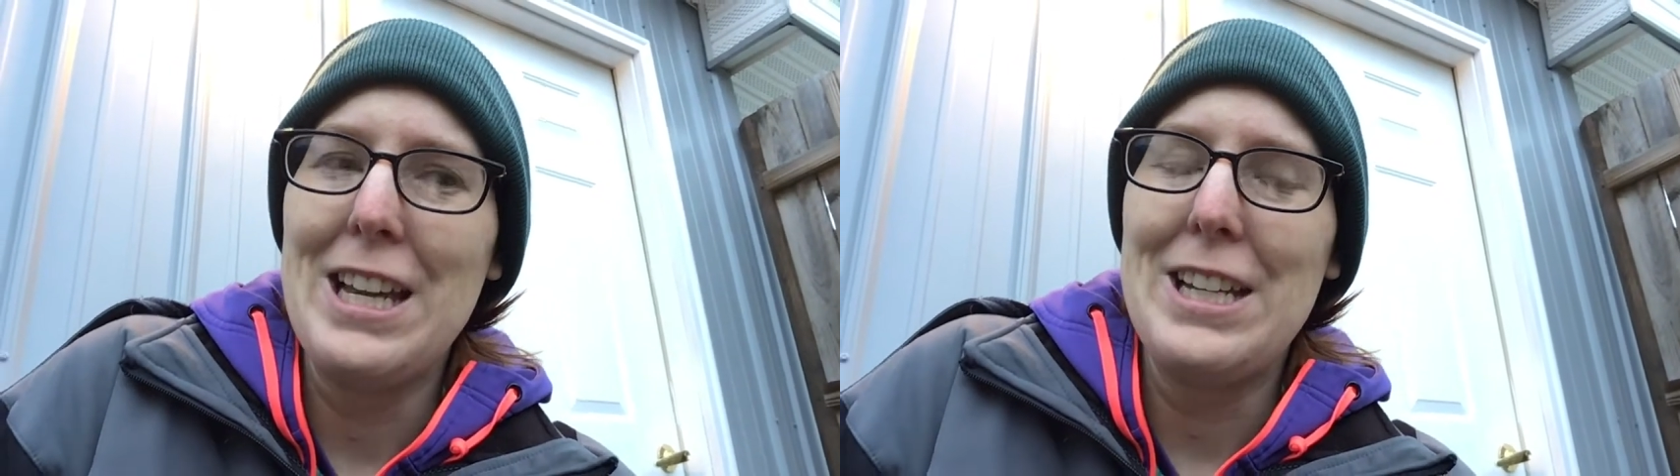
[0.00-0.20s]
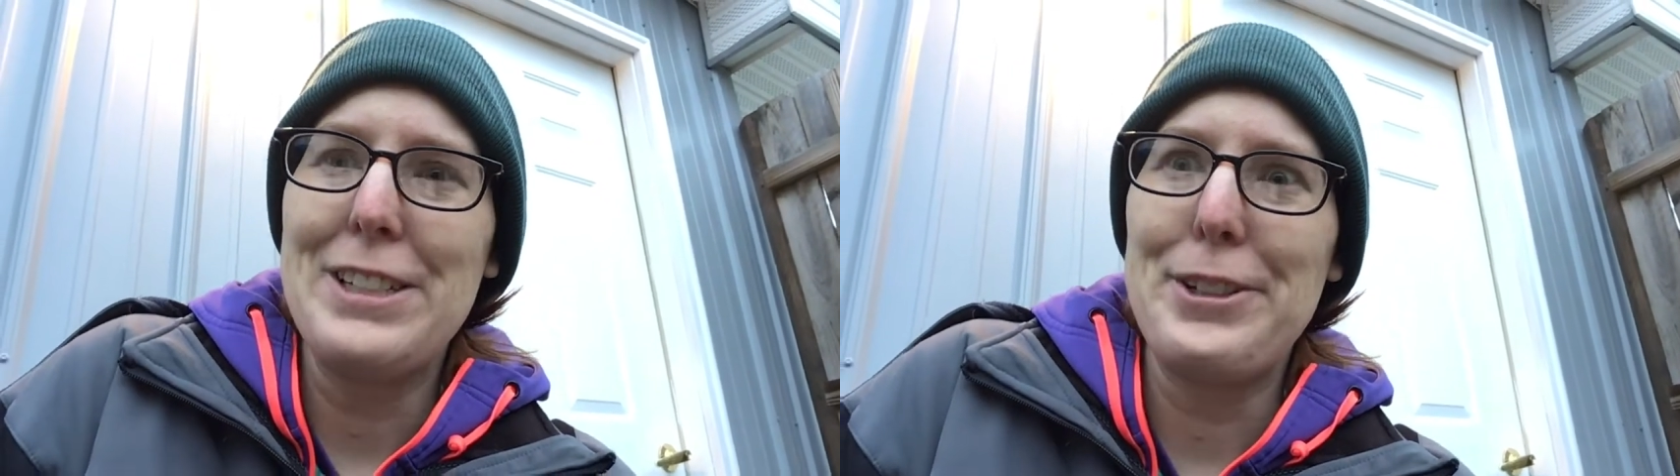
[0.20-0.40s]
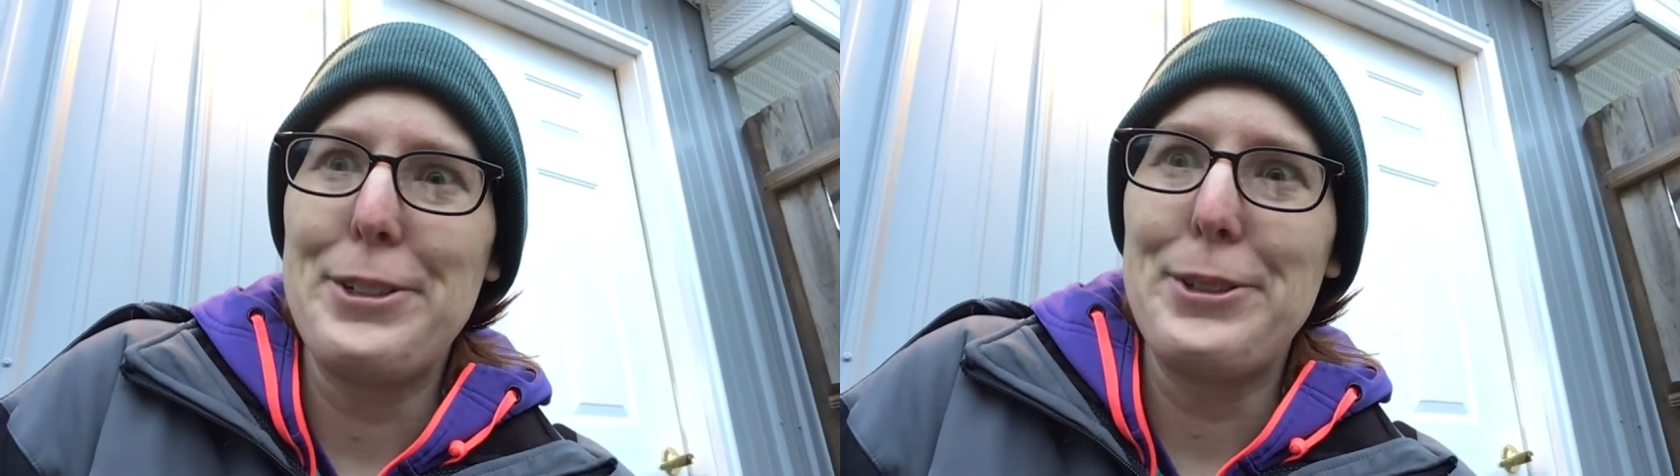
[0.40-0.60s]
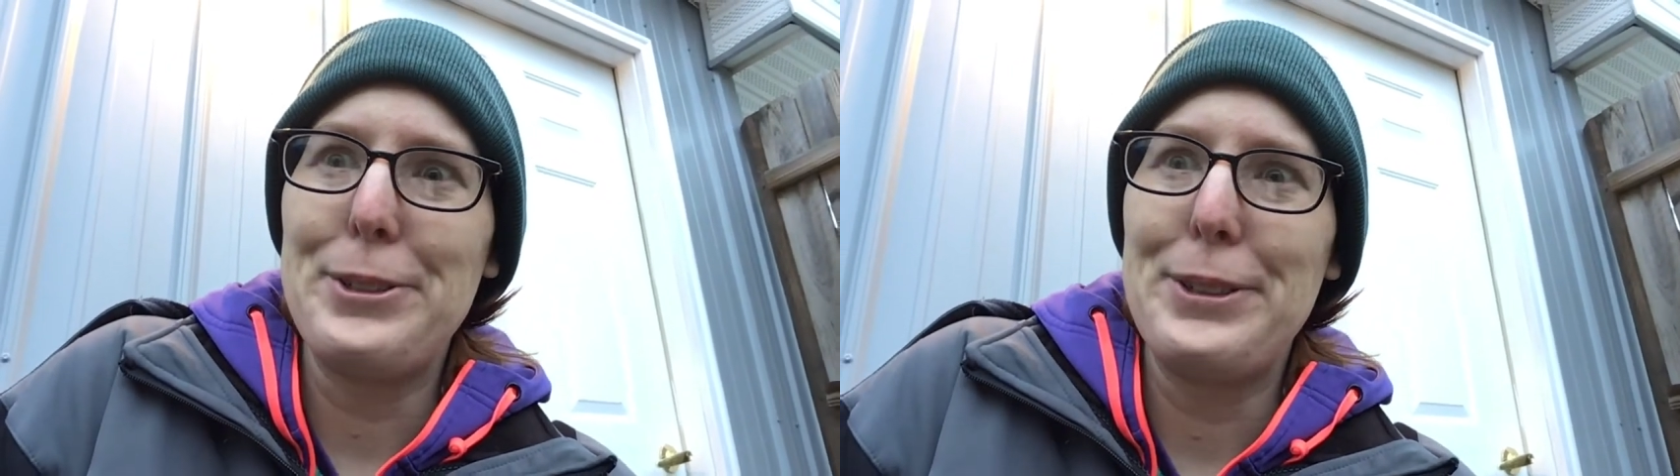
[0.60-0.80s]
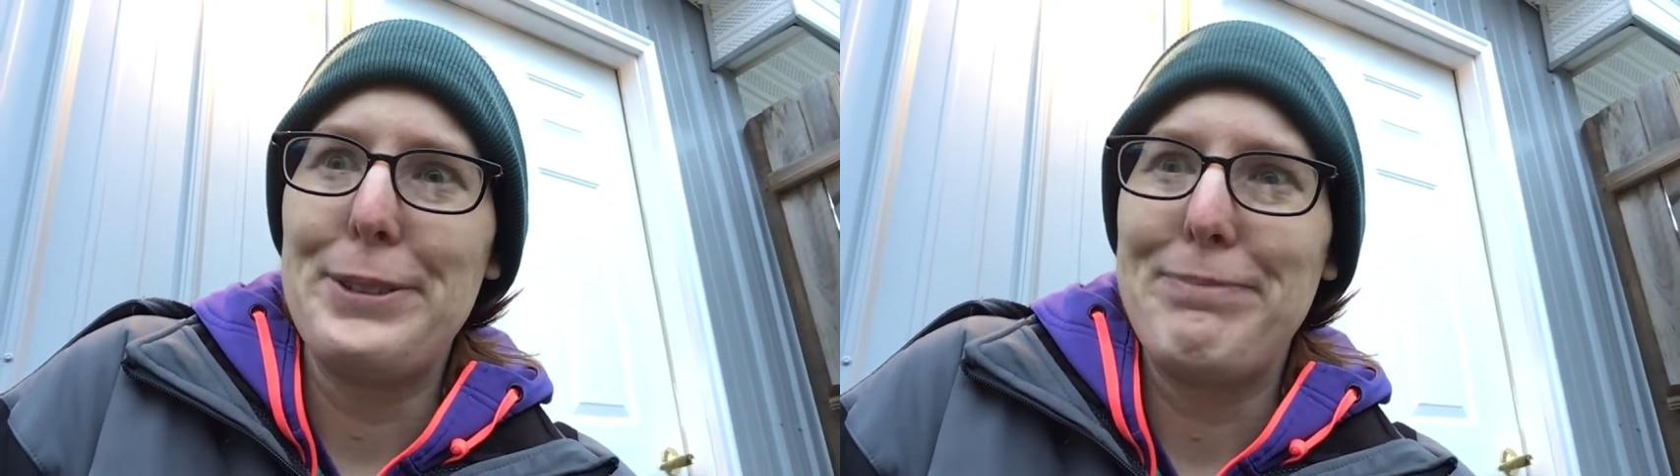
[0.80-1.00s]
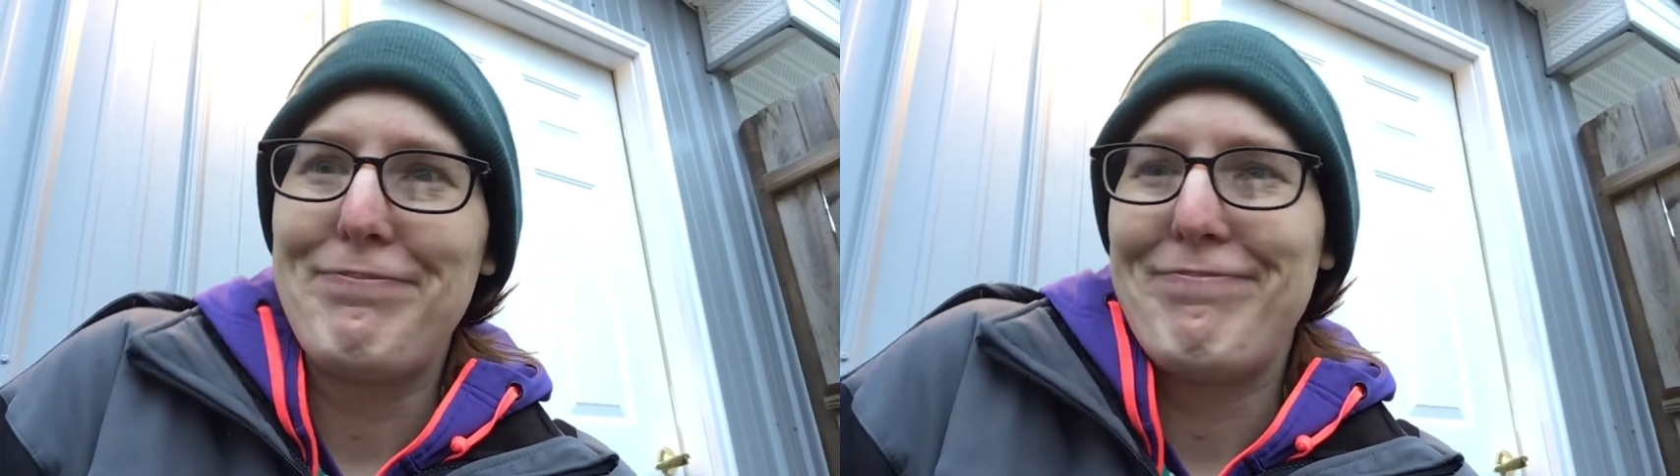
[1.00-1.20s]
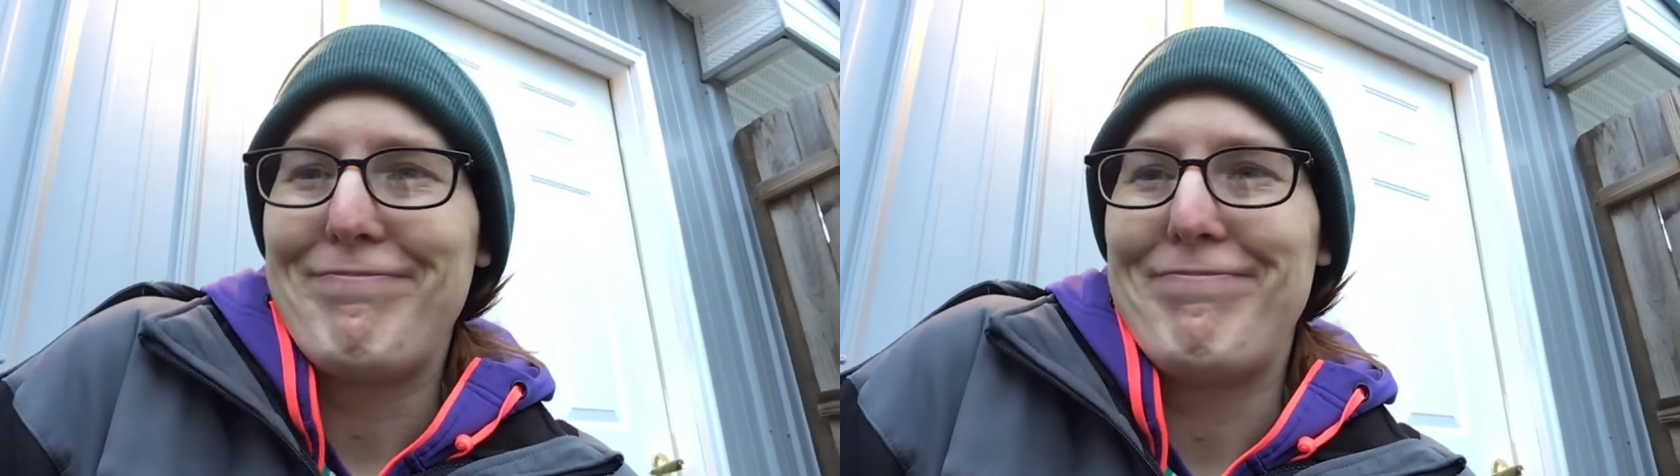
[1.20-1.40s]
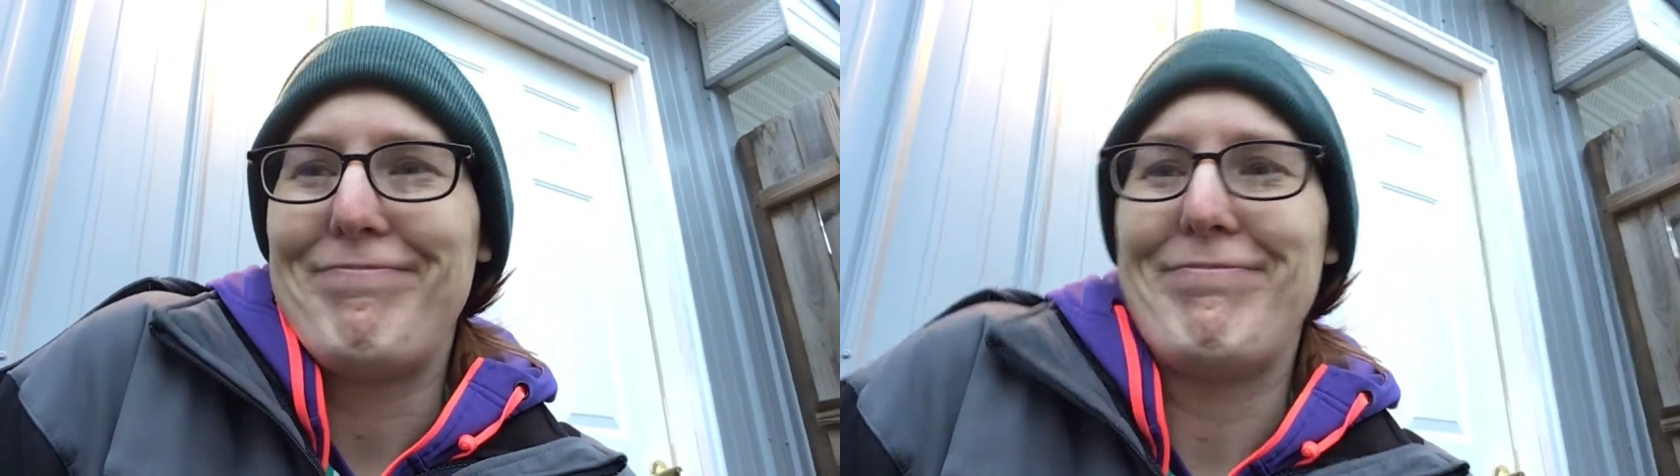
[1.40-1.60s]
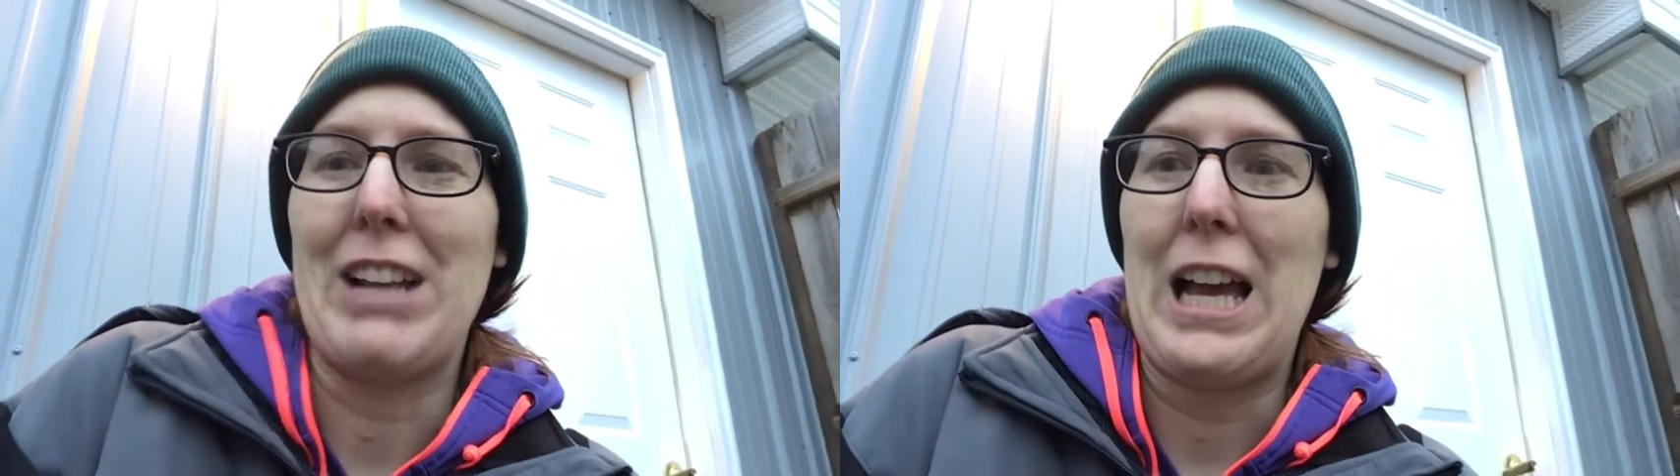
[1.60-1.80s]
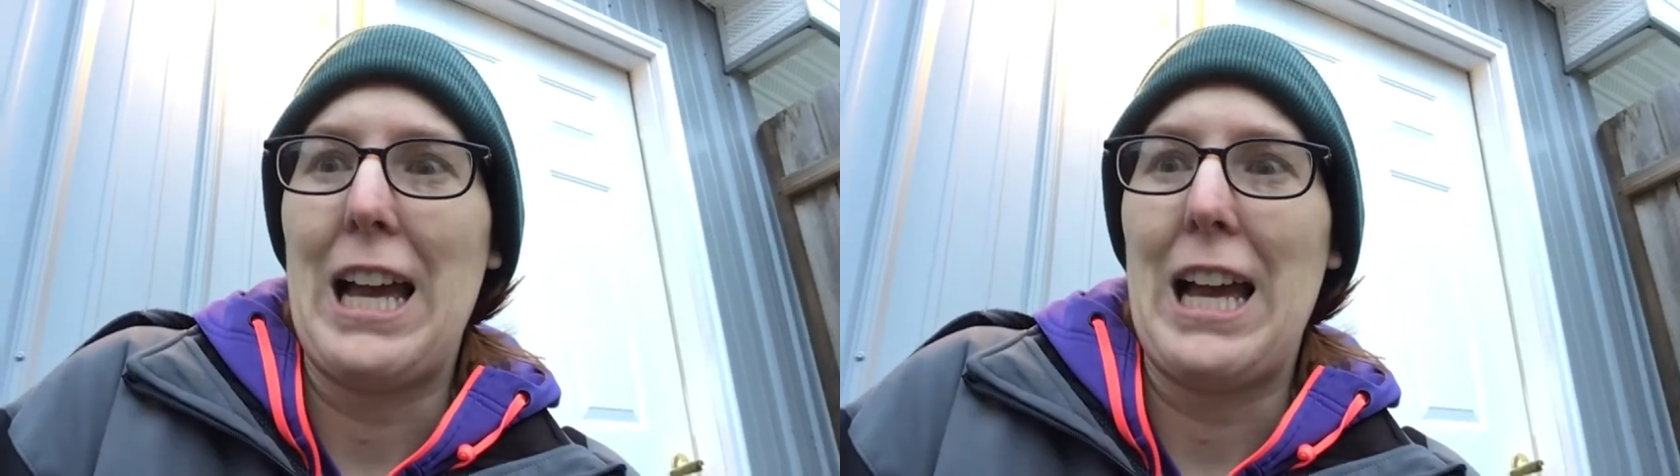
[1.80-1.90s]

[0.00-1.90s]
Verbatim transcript: So I